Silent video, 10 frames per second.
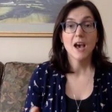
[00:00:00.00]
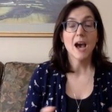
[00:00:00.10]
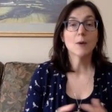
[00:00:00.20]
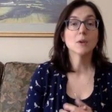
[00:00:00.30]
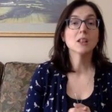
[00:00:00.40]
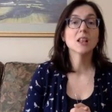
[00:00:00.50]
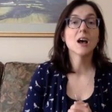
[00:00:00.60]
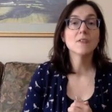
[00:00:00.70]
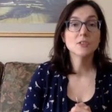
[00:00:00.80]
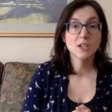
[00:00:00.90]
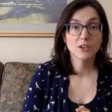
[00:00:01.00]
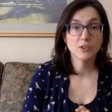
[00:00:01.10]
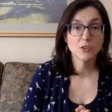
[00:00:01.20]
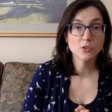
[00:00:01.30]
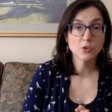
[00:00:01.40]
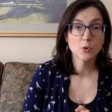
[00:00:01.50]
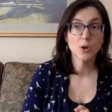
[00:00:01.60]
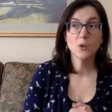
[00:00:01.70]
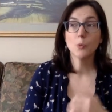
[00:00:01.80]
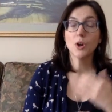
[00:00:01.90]
I would love to hear your
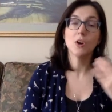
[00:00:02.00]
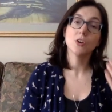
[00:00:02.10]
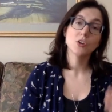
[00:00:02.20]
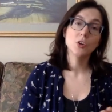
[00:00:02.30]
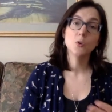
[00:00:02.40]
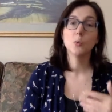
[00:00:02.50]
story. Where are you?